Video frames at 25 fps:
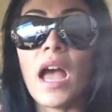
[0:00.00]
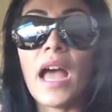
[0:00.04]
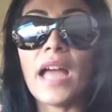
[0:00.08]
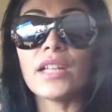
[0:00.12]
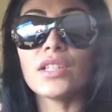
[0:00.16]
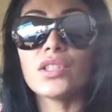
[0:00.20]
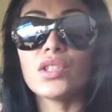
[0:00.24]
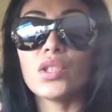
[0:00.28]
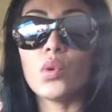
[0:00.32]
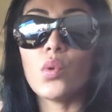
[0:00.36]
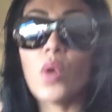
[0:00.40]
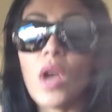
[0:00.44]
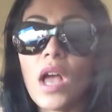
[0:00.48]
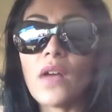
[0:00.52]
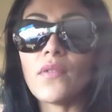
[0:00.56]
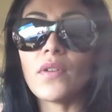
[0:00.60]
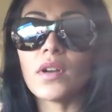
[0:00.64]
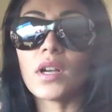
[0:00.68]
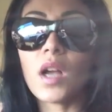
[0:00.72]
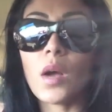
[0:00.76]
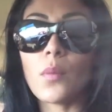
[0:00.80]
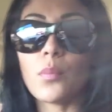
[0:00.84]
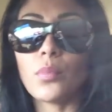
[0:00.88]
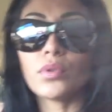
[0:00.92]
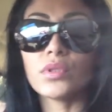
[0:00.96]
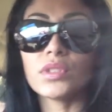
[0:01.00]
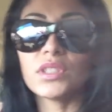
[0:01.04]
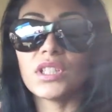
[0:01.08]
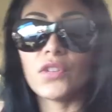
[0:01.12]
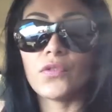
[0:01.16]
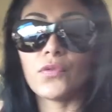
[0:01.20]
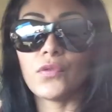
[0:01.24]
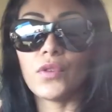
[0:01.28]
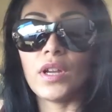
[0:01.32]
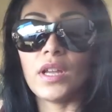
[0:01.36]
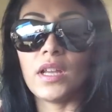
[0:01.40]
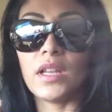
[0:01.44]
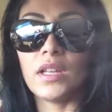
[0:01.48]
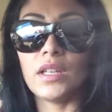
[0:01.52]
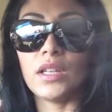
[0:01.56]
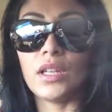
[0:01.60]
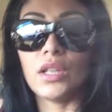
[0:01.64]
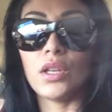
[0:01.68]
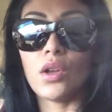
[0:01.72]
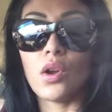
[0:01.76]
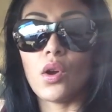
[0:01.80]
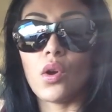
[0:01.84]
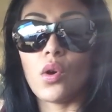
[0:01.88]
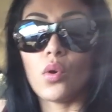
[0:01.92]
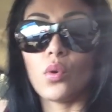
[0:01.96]
I do have a couple different, you
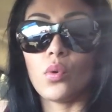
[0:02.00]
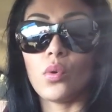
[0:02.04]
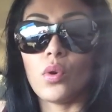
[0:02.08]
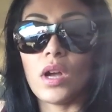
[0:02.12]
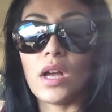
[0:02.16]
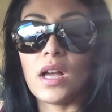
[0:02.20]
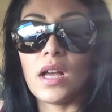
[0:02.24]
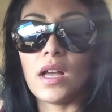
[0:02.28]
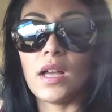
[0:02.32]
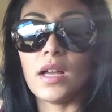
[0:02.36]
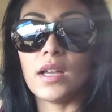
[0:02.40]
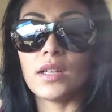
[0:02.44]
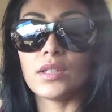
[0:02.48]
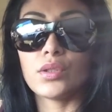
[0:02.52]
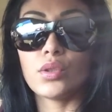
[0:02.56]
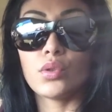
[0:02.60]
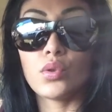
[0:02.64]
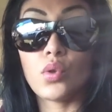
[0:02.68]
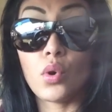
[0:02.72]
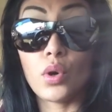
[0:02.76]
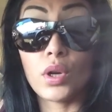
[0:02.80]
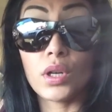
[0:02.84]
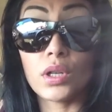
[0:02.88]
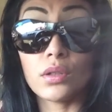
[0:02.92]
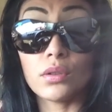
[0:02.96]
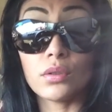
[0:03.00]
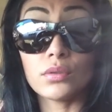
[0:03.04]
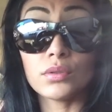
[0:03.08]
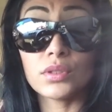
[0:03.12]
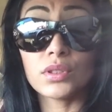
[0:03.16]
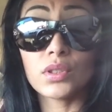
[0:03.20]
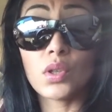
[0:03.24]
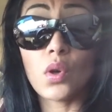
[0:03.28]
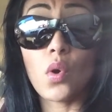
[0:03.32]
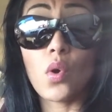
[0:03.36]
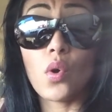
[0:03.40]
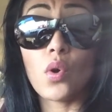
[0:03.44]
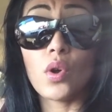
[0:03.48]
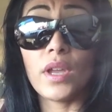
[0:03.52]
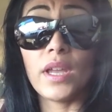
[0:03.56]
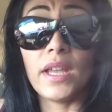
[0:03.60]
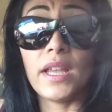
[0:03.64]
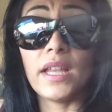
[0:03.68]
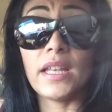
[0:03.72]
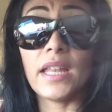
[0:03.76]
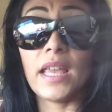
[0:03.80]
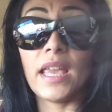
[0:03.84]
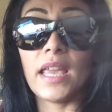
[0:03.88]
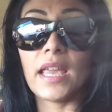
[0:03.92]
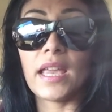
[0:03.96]
know, uh, tutorials going,